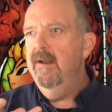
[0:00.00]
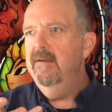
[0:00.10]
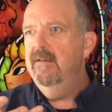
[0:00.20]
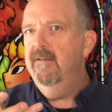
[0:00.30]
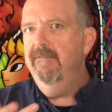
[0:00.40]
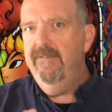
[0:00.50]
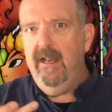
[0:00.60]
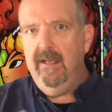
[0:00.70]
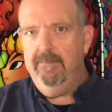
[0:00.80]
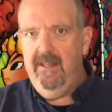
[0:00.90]

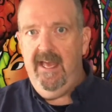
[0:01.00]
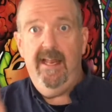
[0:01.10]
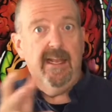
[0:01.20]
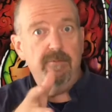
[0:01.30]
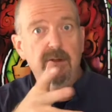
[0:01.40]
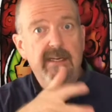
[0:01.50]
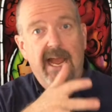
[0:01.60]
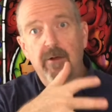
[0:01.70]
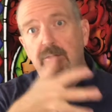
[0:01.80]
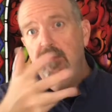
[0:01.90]
developed that, like
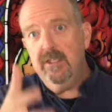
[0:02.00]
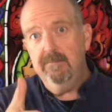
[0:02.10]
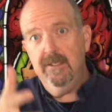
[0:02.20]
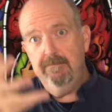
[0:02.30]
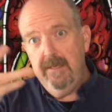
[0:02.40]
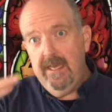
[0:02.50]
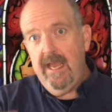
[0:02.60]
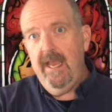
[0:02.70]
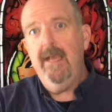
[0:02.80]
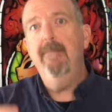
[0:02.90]
how Christmas
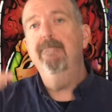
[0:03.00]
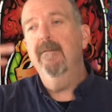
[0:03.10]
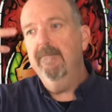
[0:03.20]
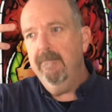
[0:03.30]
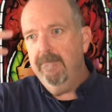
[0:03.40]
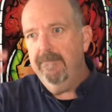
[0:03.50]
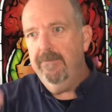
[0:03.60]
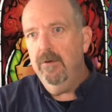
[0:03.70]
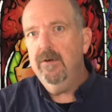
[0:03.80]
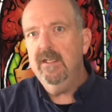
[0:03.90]
became
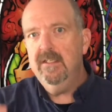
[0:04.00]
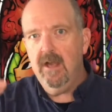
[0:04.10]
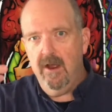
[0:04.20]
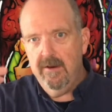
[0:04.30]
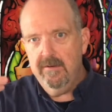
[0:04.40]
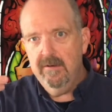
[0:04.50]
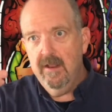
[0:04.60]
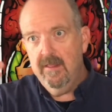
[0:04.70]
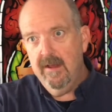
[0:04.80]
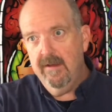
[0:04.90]
focused on
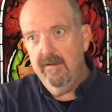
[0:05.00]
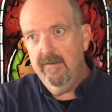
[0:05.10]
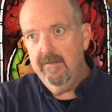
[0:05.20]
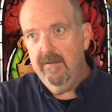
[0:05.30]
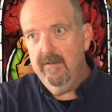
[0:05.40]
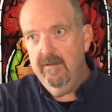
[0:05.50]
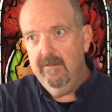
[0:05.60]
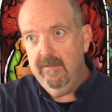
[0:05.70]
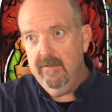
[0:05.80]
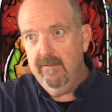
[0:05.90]
the
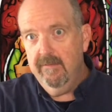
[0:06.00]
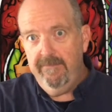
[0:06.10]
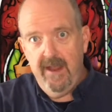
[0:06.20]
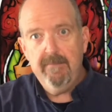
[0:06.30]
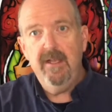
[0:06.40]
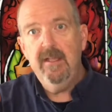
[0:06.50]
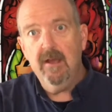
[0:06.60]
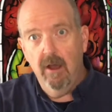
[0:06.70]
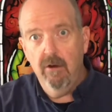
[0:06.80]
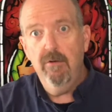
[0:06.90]
family, the
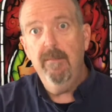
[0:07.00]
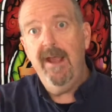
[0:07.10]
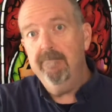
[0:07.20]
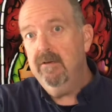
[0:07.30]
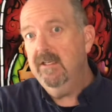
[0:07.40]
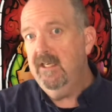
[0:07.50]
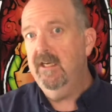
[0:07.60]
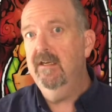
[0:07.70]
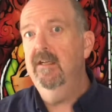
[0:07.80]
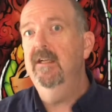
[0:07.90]
home, and
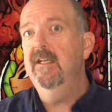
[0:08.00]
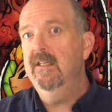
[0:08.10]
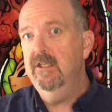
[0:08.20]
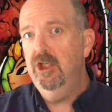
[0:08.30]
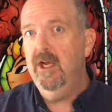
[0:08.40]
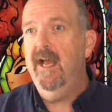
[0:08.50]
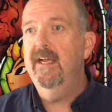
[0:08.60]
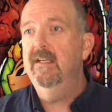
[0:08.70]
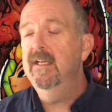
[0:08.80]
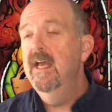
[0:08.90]
particularly the
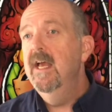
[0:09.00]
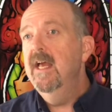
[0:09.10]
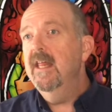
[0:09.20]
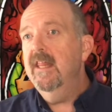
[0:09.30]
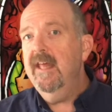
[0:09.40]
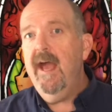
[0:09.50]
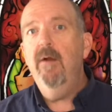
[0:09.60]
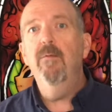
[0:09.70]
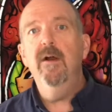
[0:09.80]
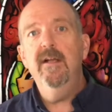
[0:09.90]
child.
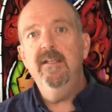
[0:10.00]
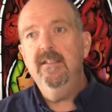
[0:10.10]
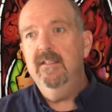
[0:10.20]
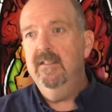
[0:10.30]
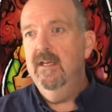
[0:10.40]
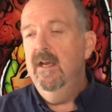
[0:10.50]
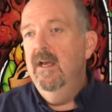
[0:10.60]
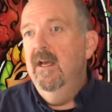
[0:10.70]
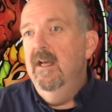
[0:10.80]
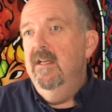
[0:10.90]
That's
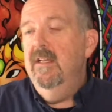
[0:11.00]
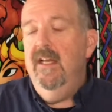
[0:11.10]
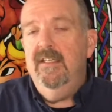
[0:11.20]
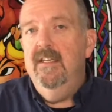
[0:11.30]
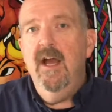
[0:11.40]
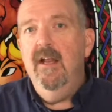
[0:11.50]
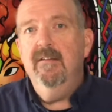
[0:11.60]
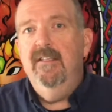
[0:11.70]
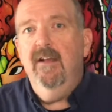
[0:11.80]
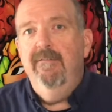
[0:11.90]
not
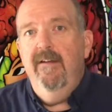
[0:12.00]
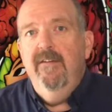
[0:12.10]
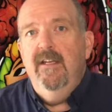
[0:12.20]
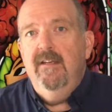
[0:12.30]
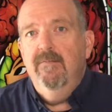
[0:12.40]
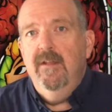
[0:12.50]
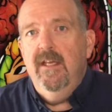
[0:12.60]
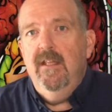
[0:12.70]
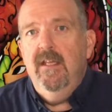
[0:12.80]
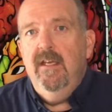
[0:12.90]
self-evident
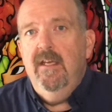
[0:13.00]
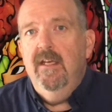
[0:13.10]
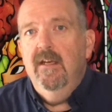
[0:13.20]
within the